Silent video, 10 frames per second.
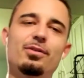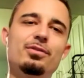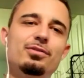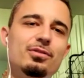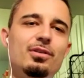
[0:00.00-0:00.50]
I
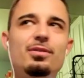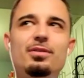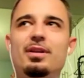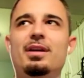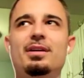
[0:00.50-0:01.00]
can only, you
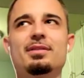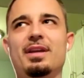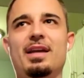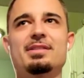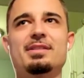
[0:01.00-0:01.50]
know,
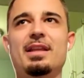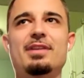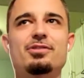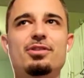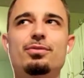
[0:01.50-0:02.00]
like I
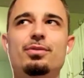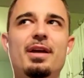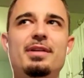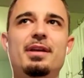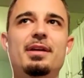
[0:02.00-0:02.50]
said, I started to
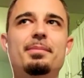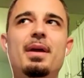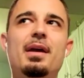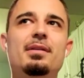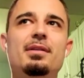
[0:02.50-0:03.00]
realize
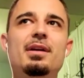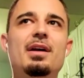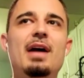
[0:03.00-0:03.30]
like, man,